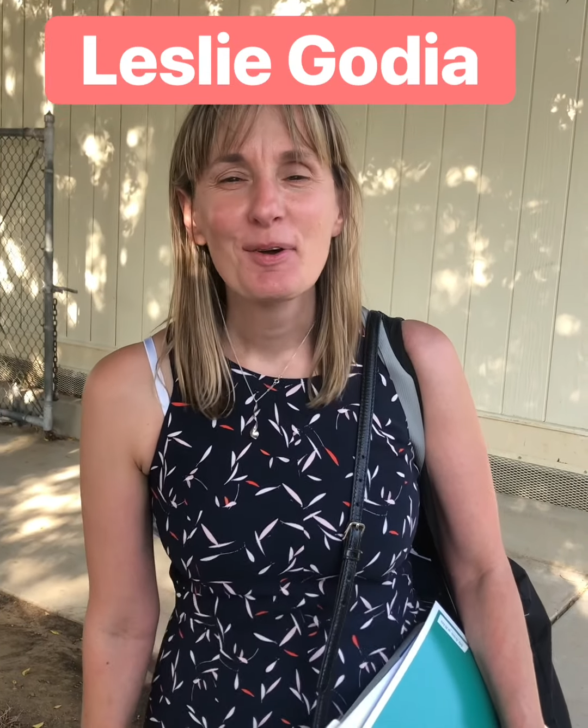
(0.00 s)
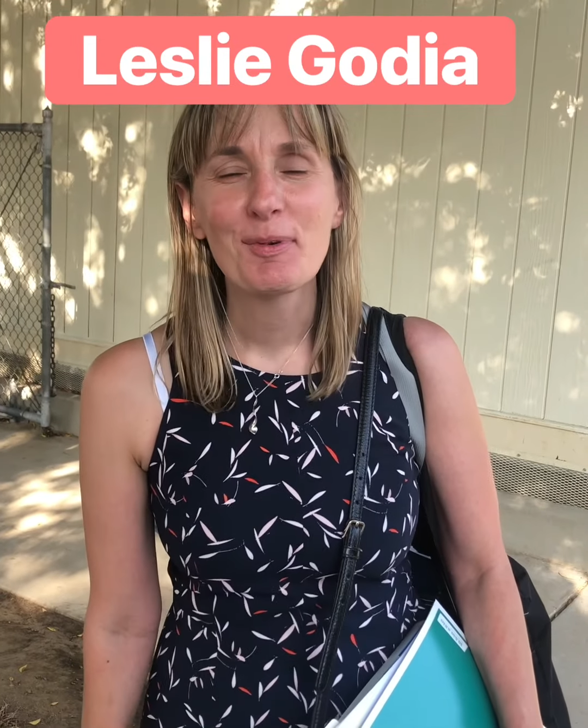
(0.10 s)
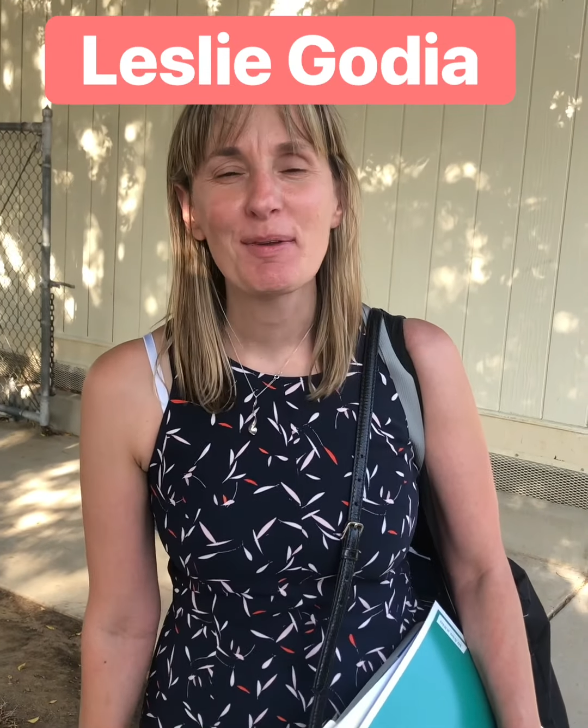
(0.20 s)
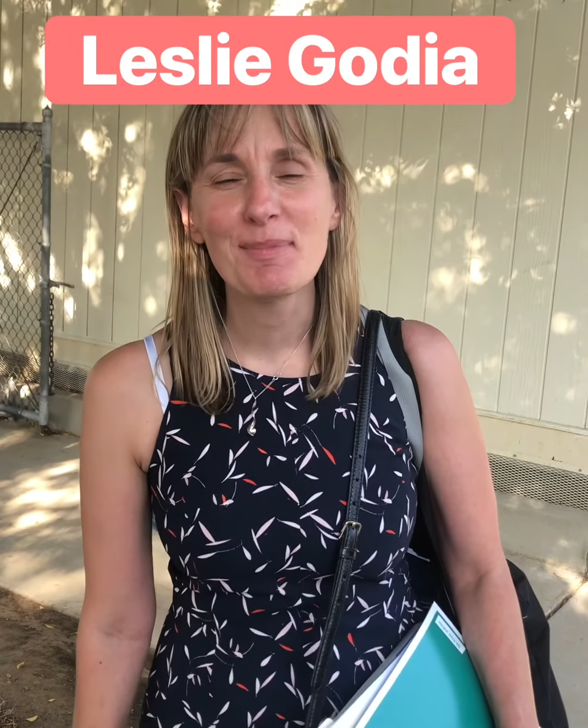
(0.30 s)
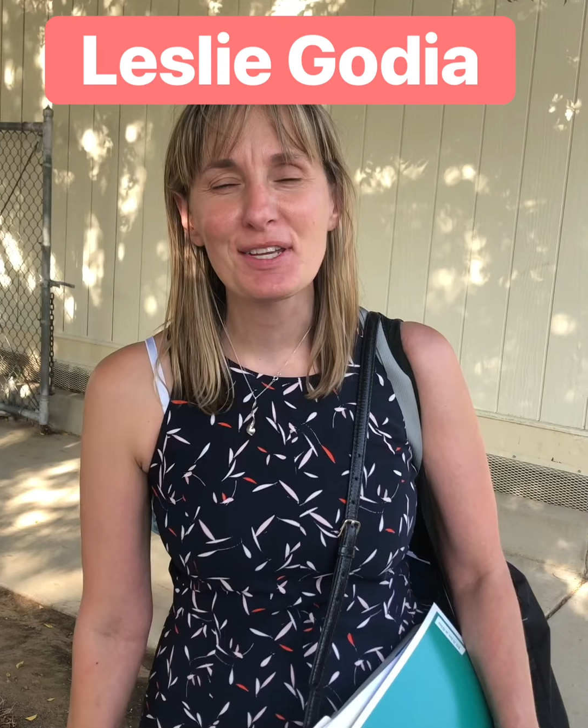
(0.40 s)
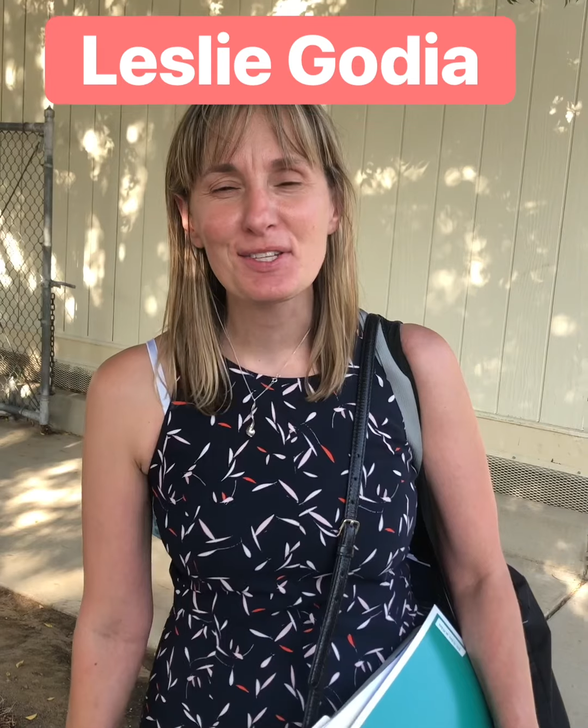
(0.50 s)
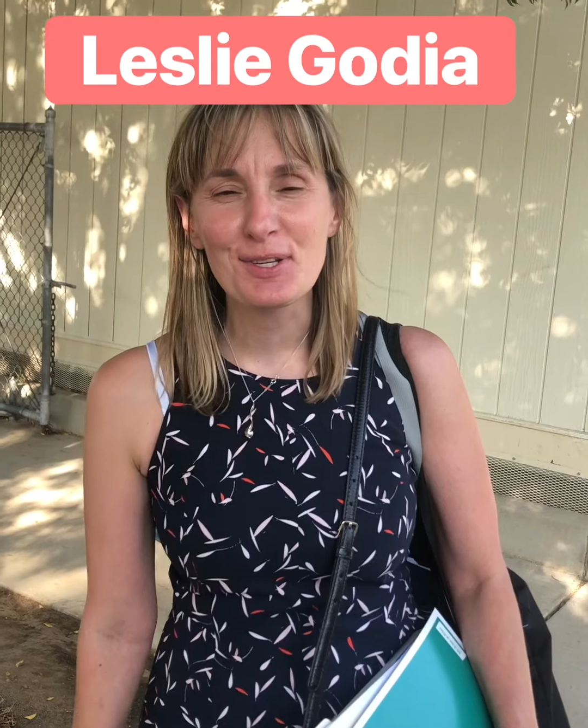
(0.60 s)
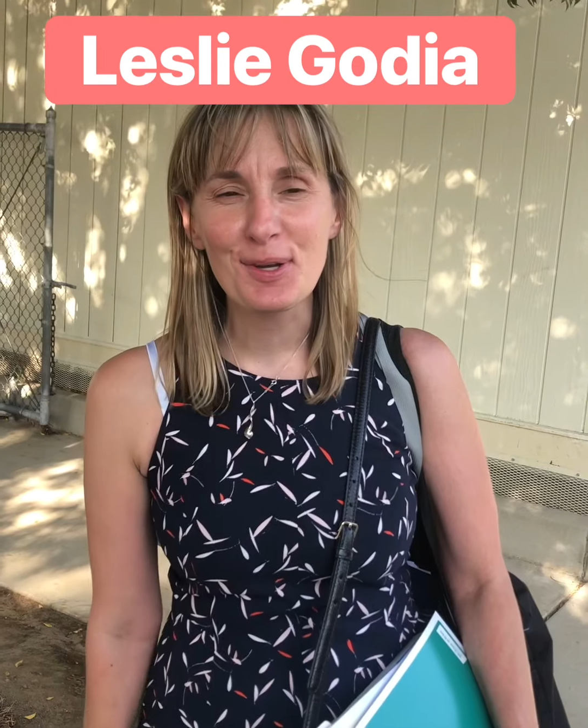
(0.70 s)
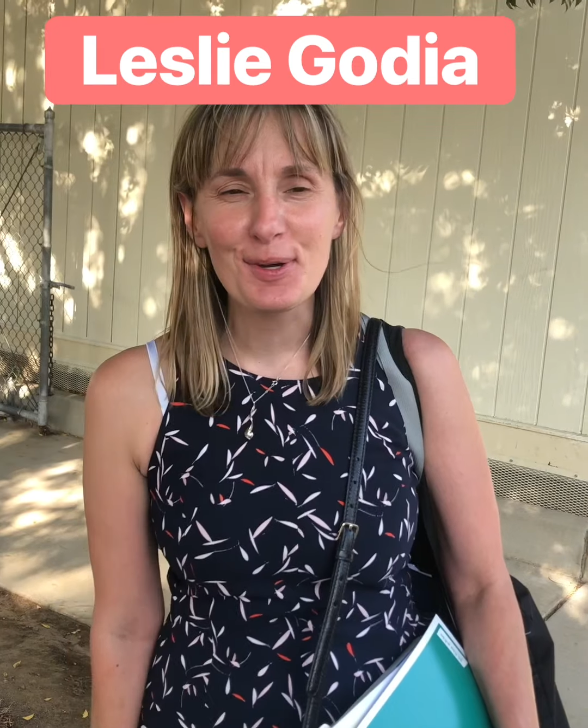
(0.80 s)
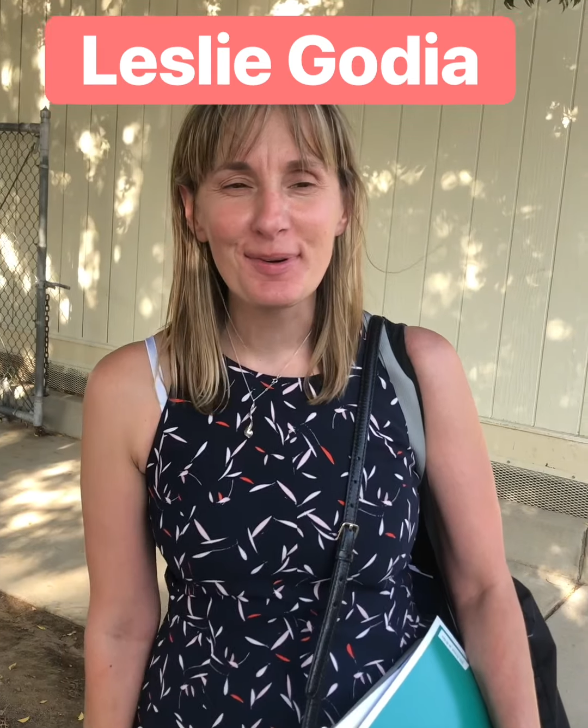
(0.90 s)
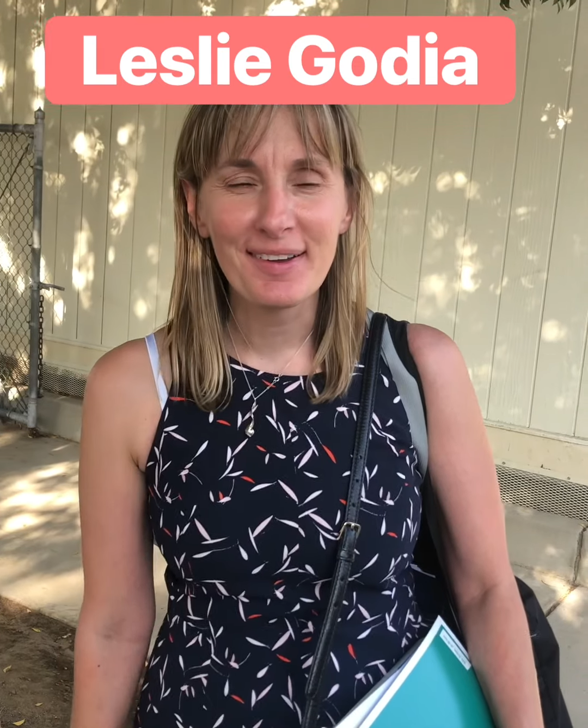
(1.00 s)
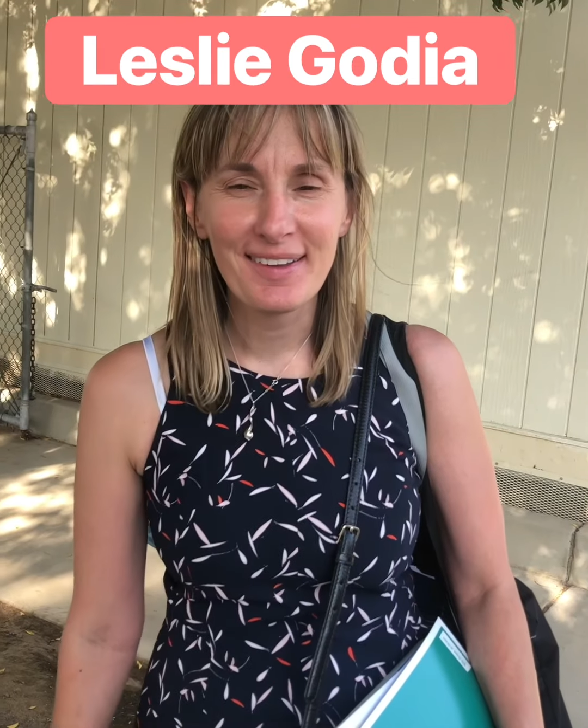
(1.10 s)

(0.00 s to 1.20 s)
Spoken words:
We miss you.